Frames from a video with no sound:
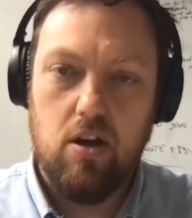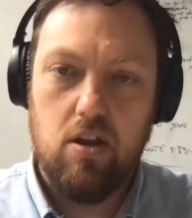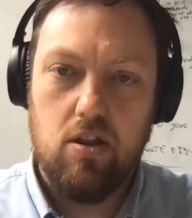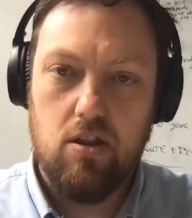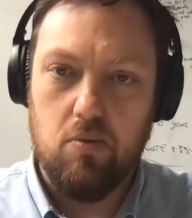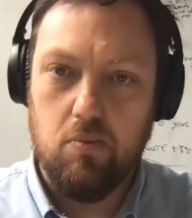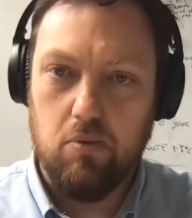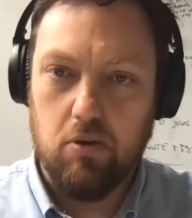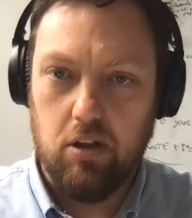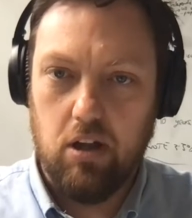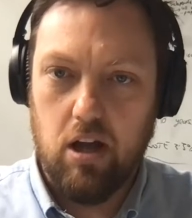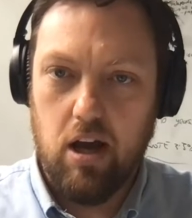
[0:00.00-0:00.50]
the
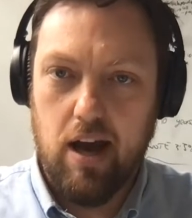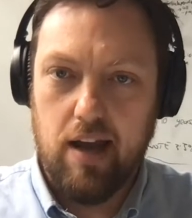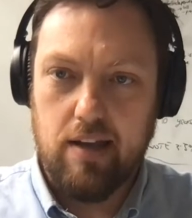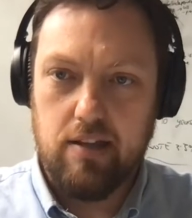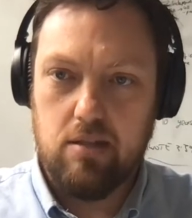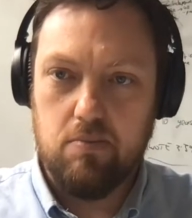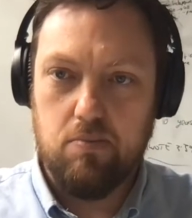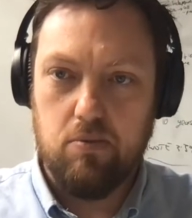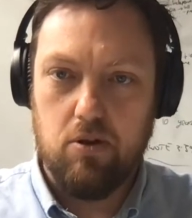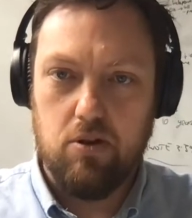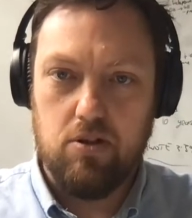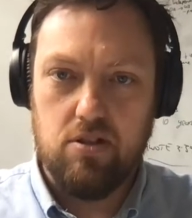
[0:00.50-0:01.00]
reliance
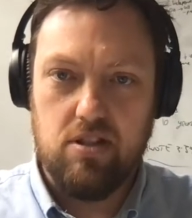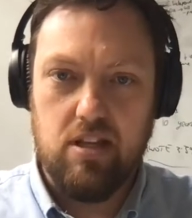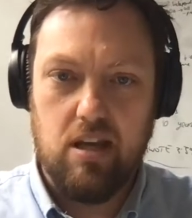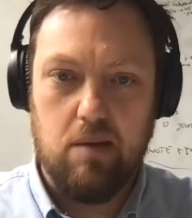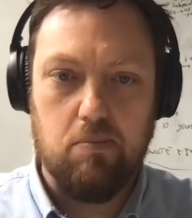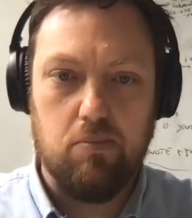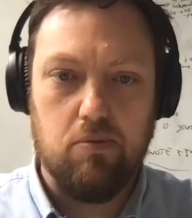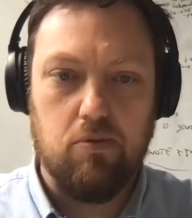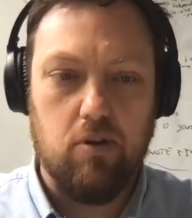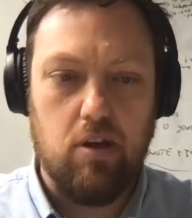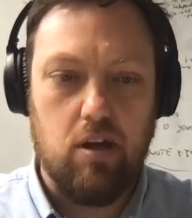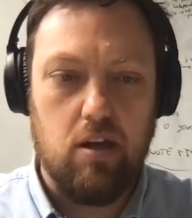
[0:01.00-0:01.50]
upon
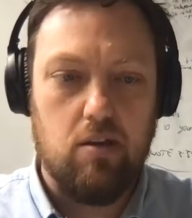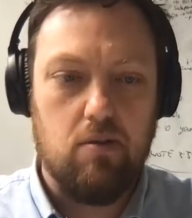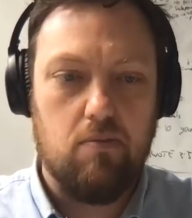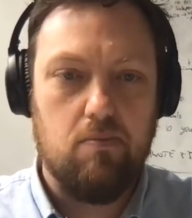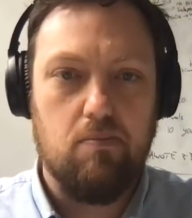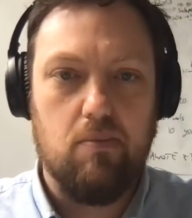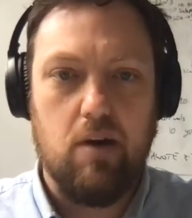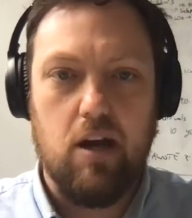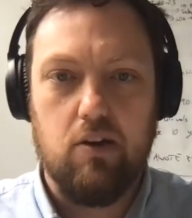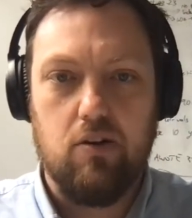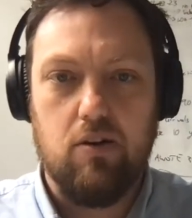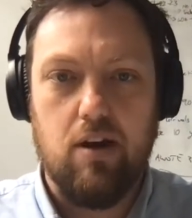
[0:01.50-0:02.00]
temporary
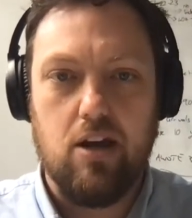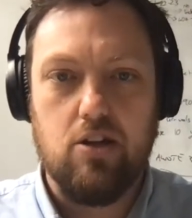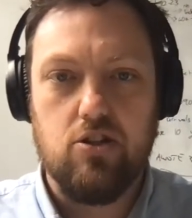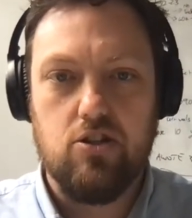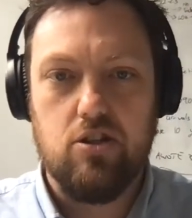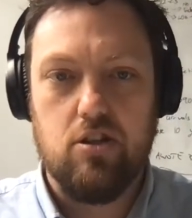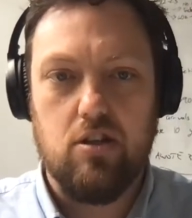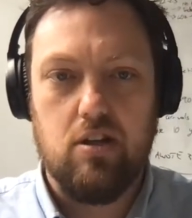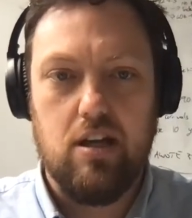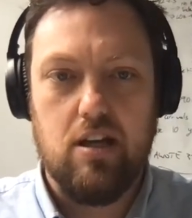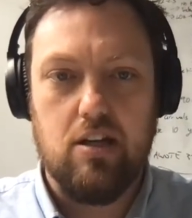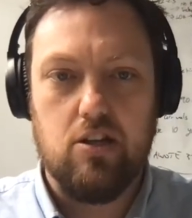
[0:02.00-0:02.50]

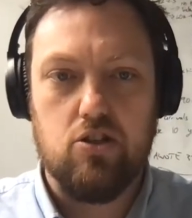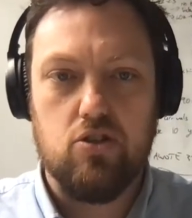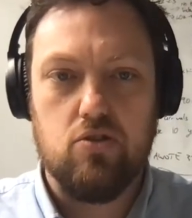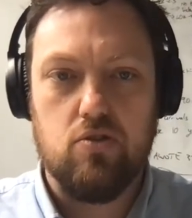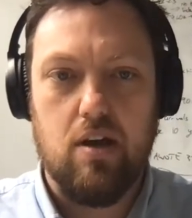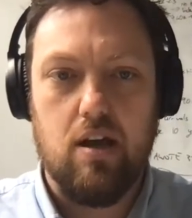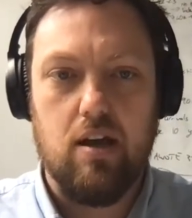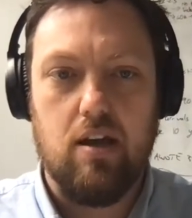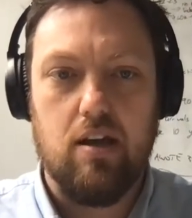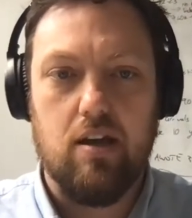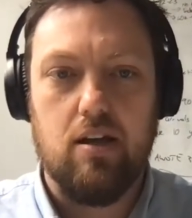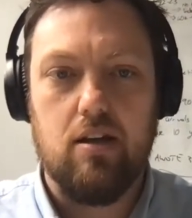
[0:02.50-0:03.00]
migration in
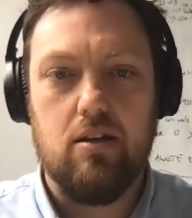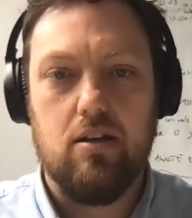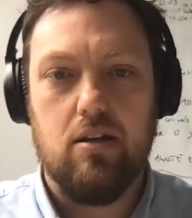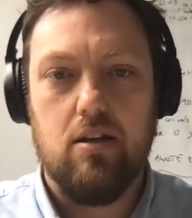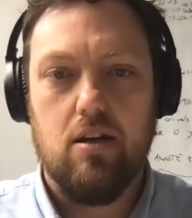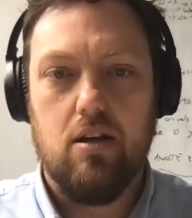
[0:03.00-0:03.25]
Australia.